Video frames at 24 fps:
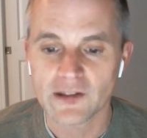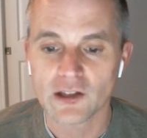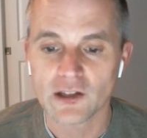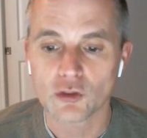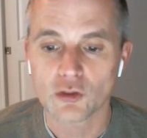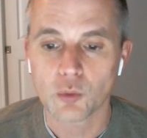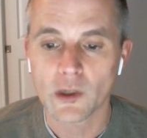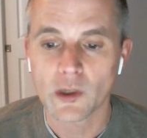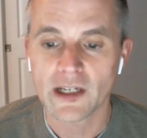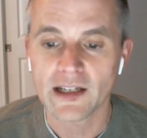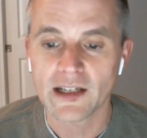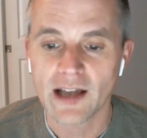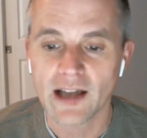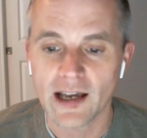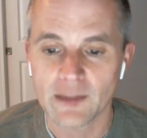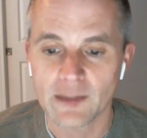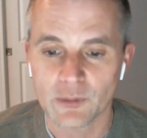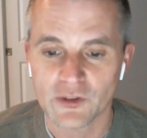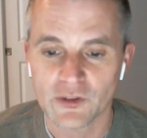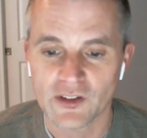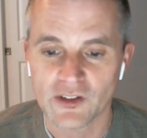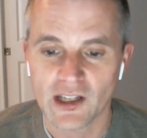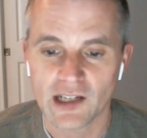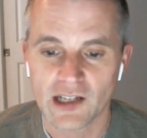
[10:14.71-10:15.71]
And then
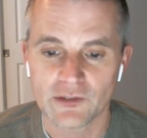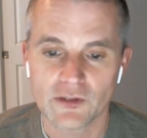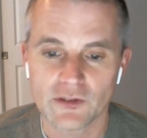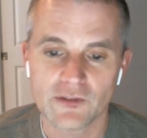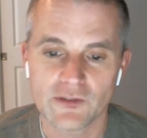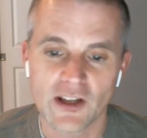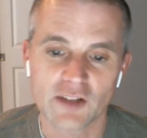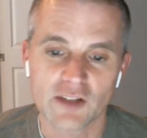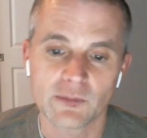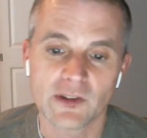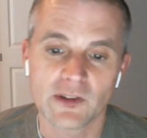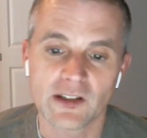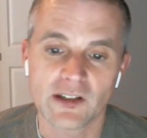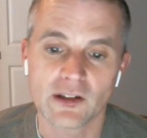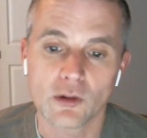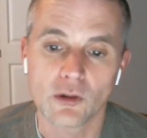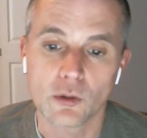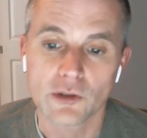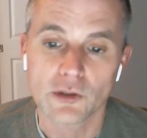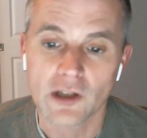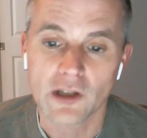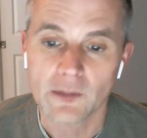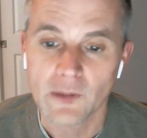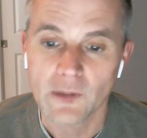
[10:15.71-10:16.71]
twenty-nine percent of investment
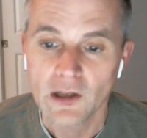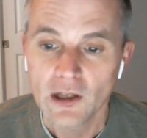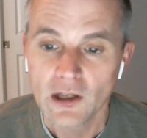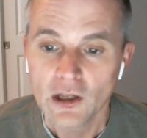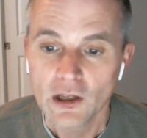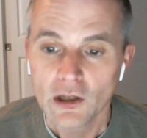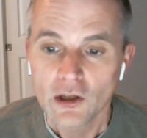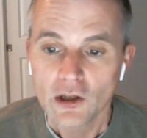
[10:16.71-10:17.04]
didn't hold up.